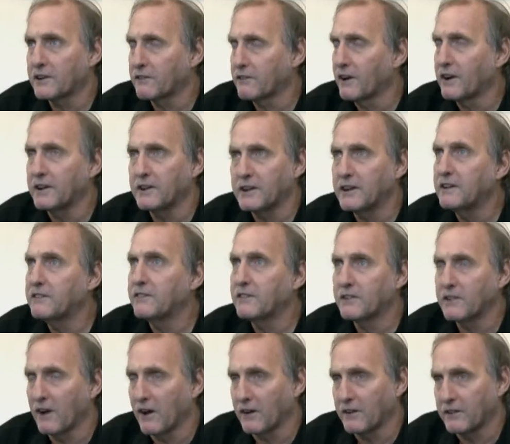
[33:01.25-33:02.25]
a great need
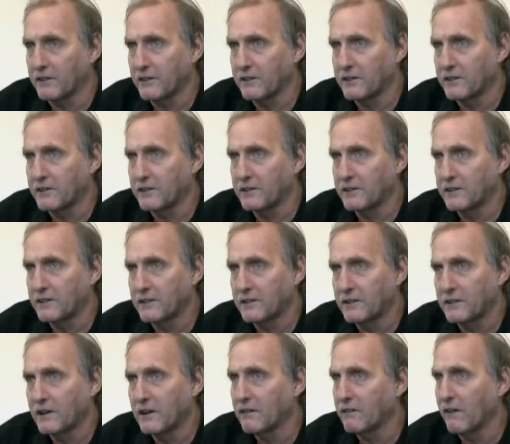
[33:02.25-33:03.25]
for doctors
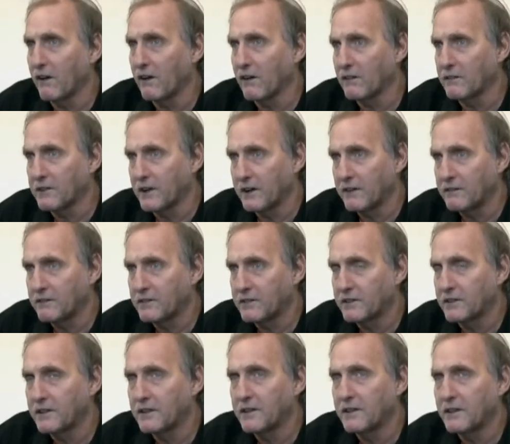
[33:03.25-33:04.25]
of all types
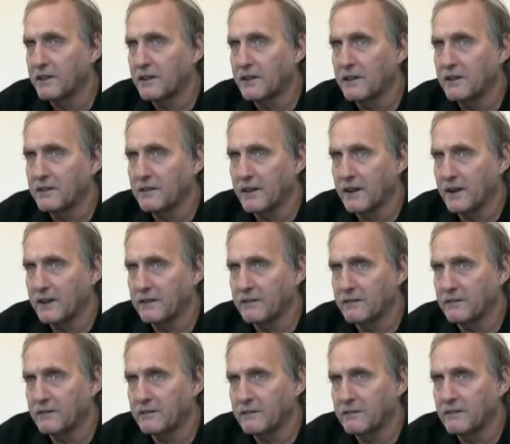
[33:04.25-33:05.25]
that
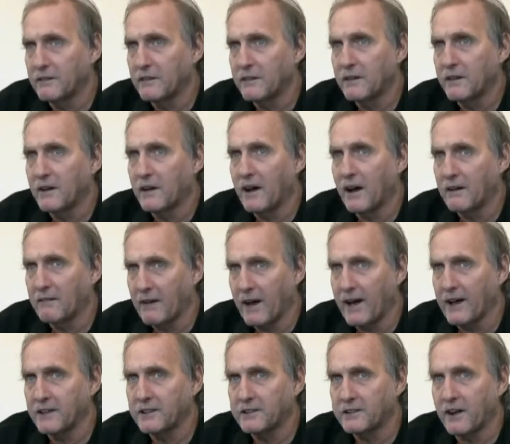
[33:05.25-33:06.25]
I've
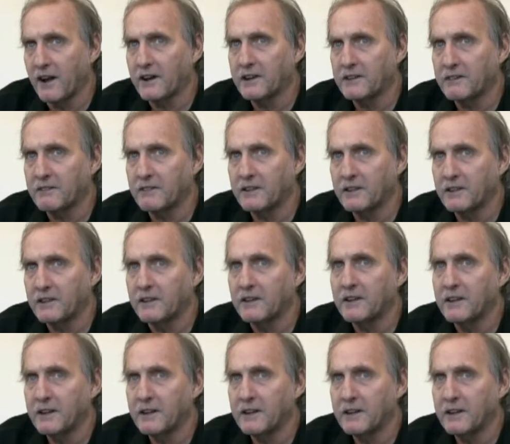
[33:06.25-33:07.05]
asked not to be.